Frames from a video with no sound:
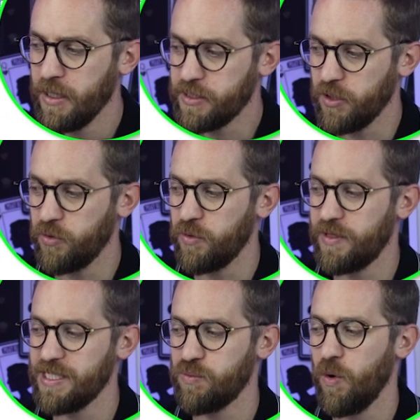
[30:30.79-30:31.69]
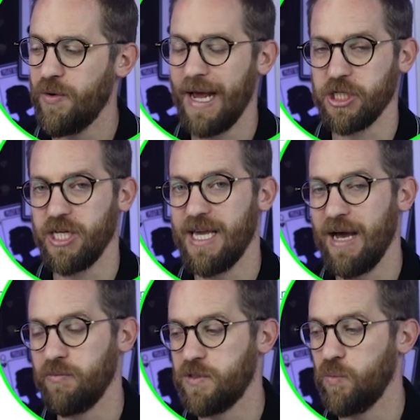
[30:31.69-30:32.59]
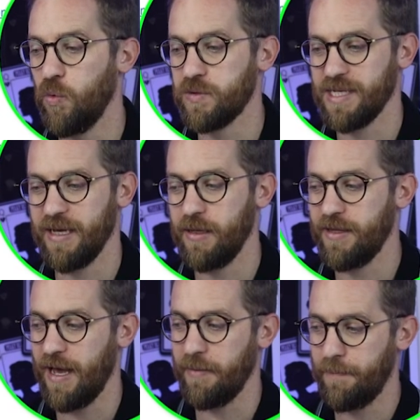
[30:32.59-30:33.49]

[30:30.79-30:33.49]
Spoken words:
So this won't actually count towards that